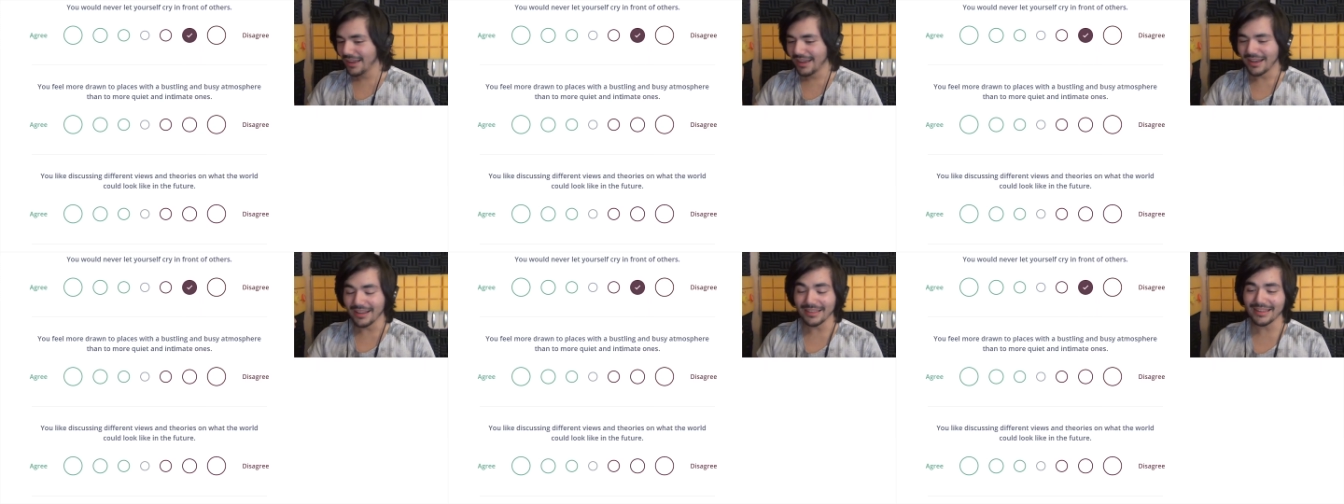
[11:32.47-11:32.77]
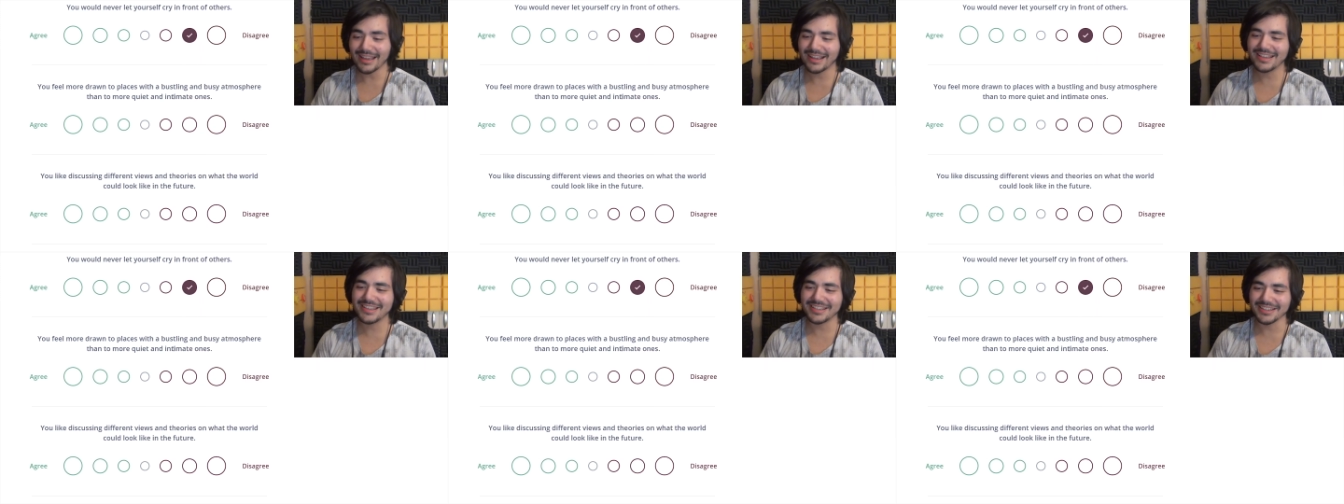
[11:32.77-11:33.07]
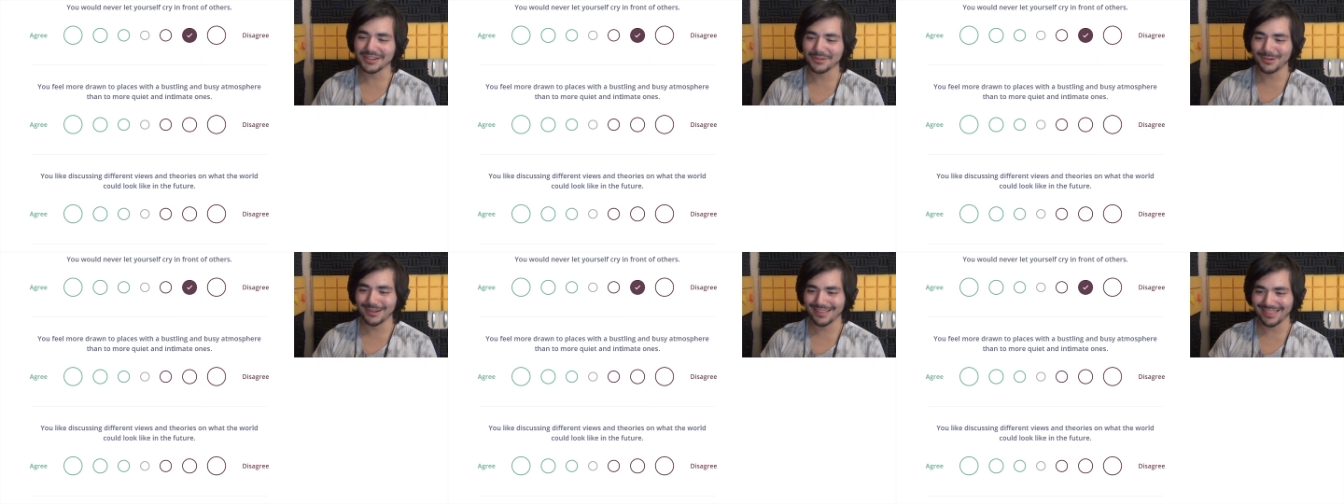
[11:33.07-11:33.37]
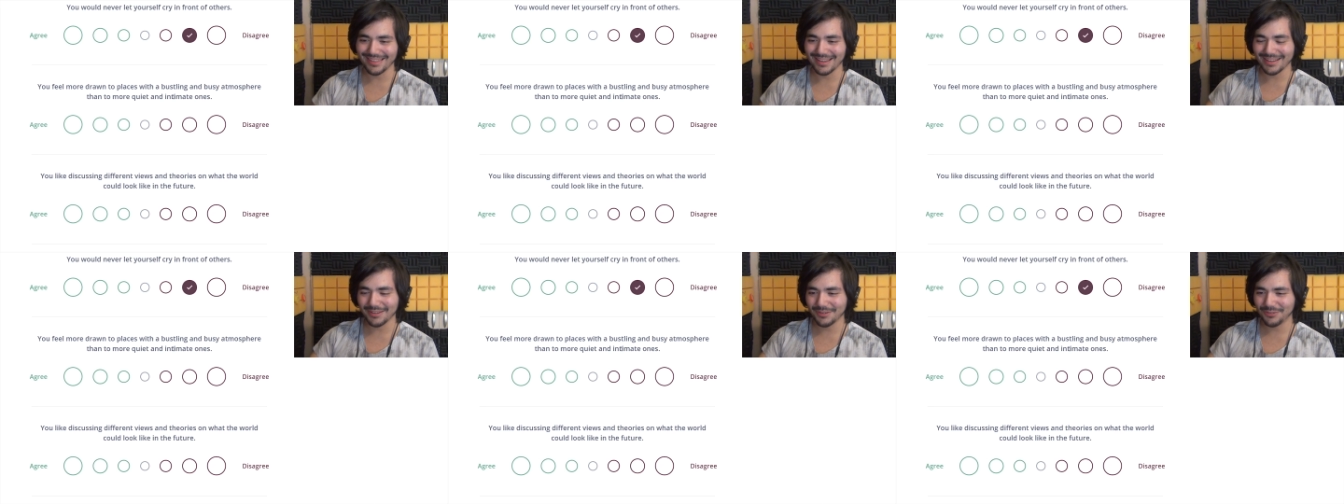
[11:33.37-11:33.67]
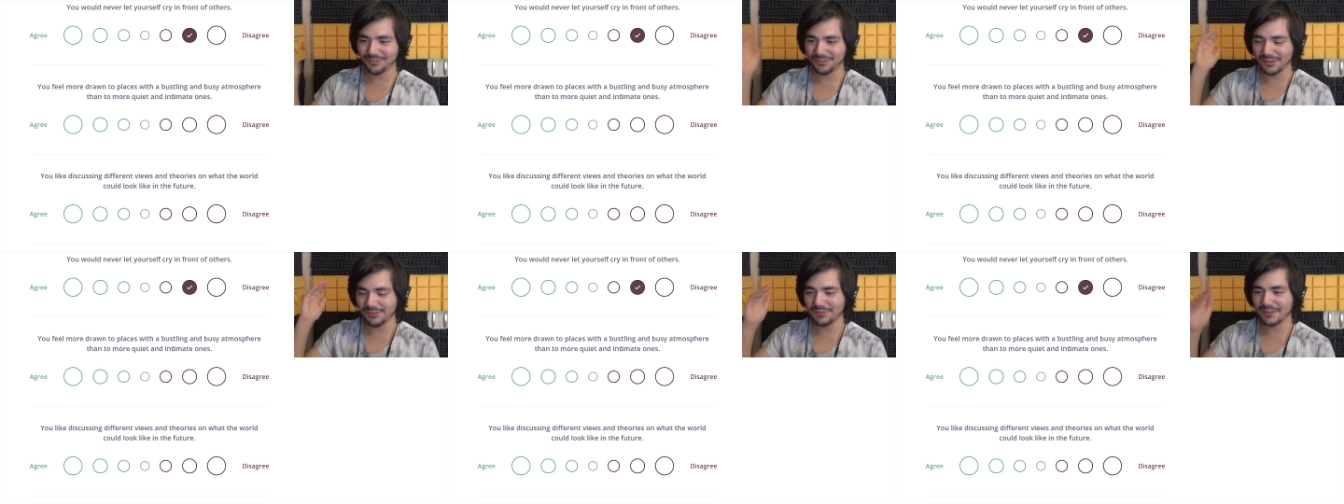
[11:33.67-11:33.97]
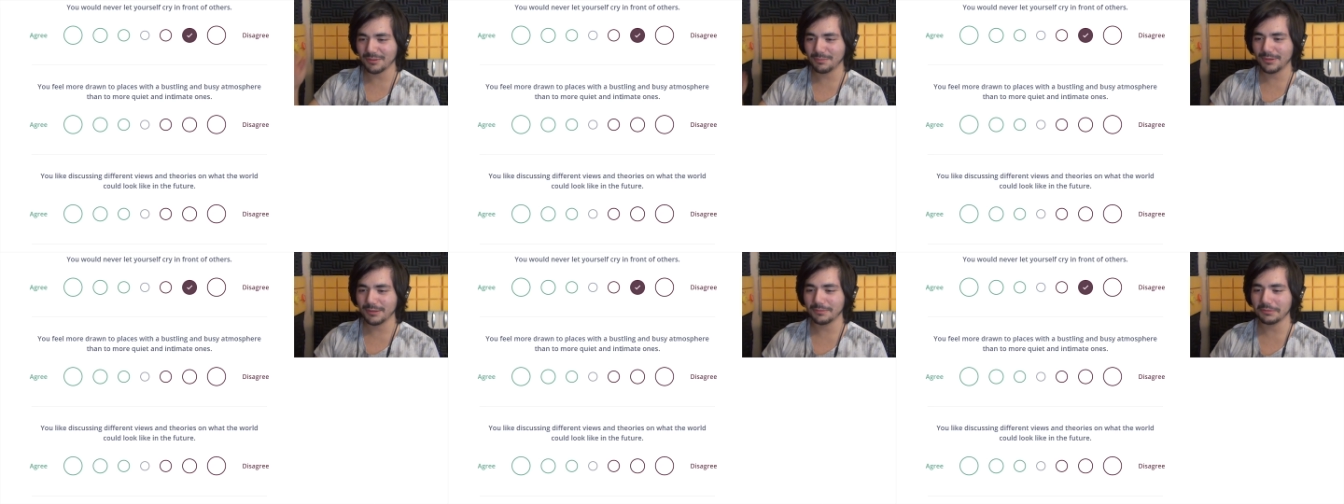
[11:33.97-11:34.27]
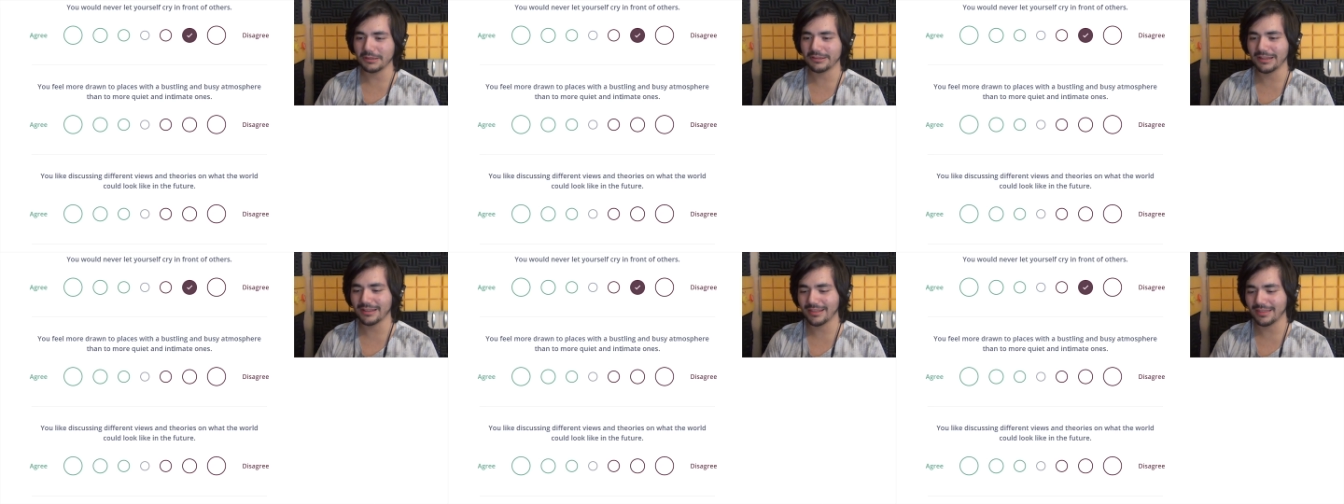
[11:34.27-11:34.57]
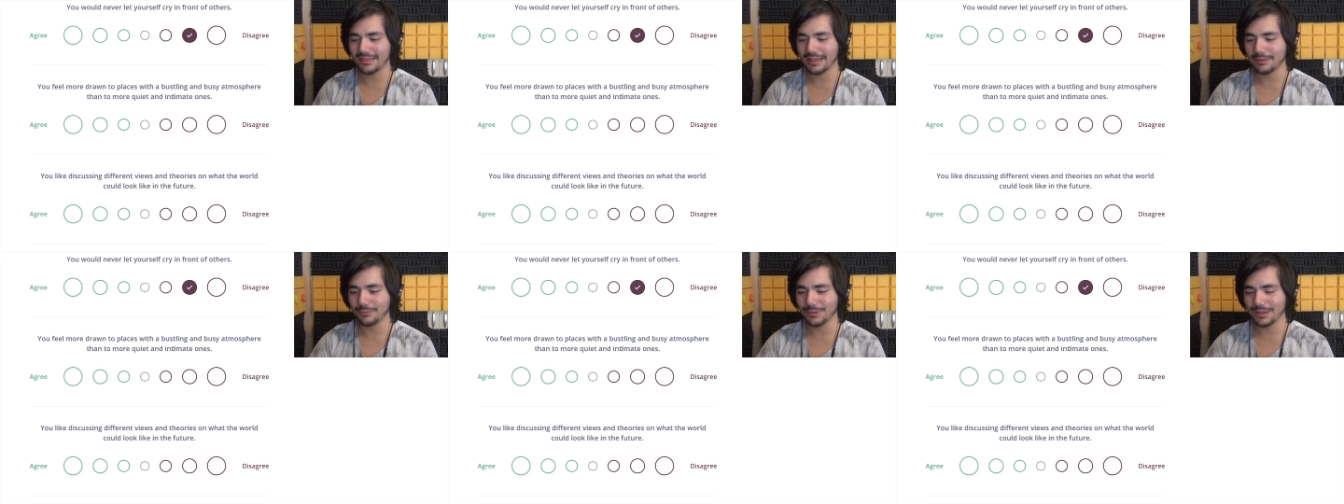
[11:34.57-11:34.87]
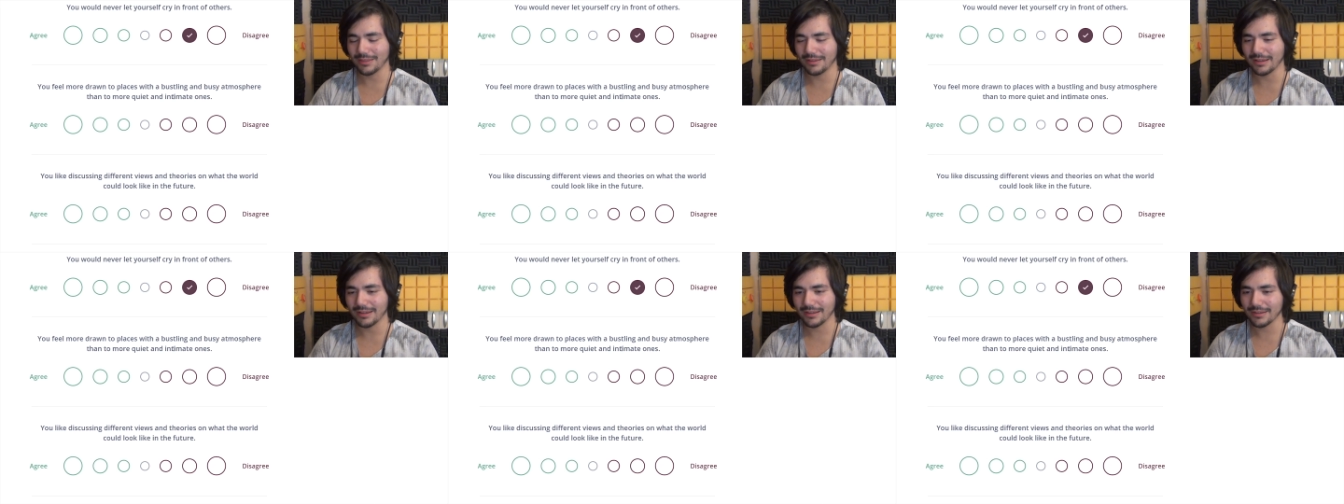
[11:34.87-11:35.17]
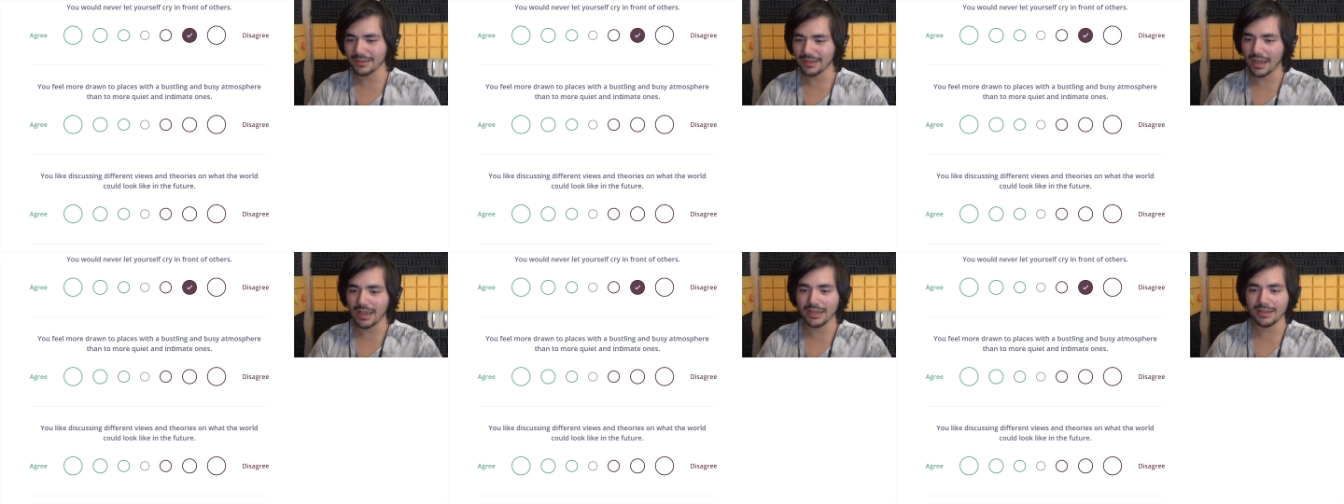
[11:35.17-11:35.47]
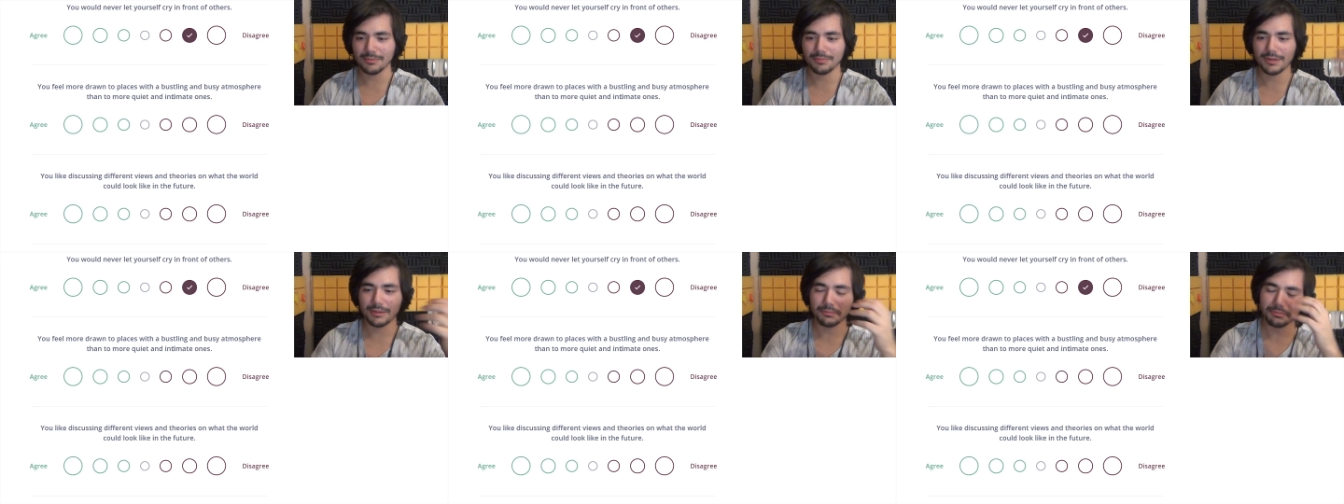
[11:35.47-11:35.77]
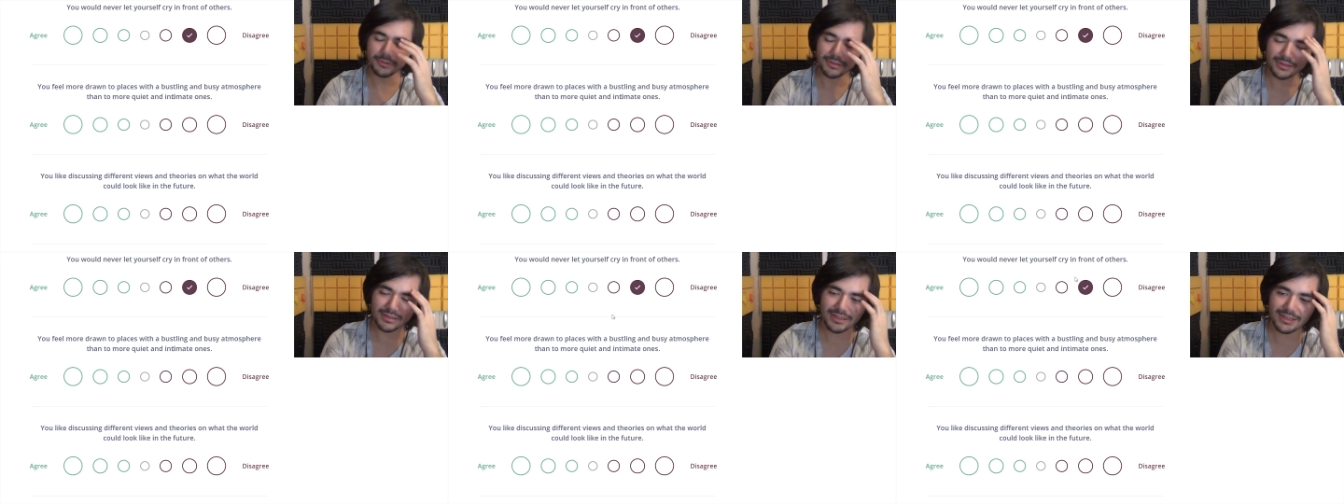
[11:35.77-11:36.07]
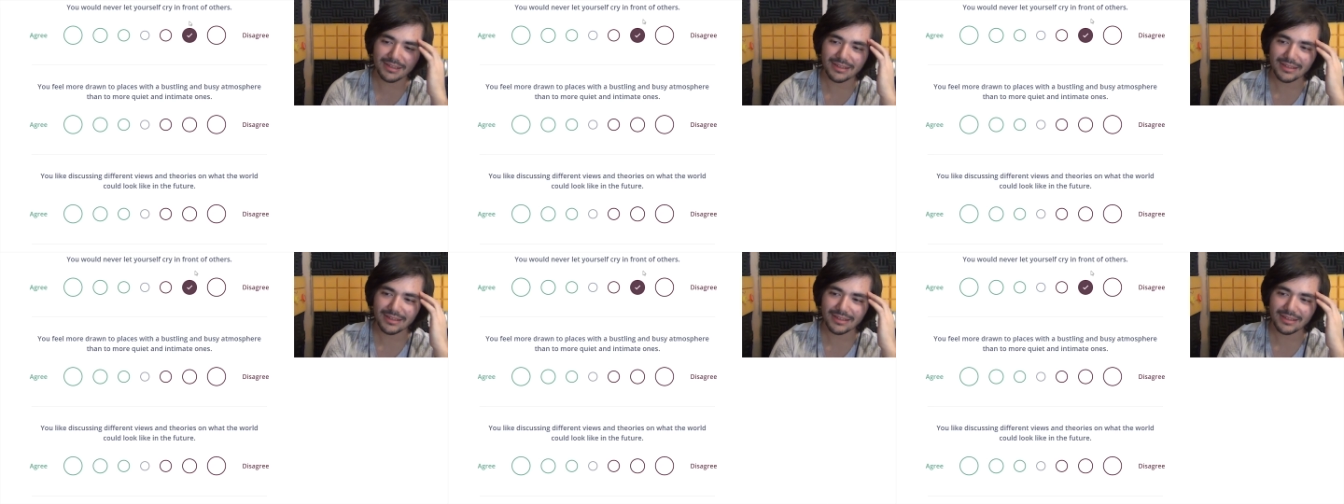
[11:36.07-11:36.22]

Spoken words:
a lecture with like 50 people in it than with like 9 people.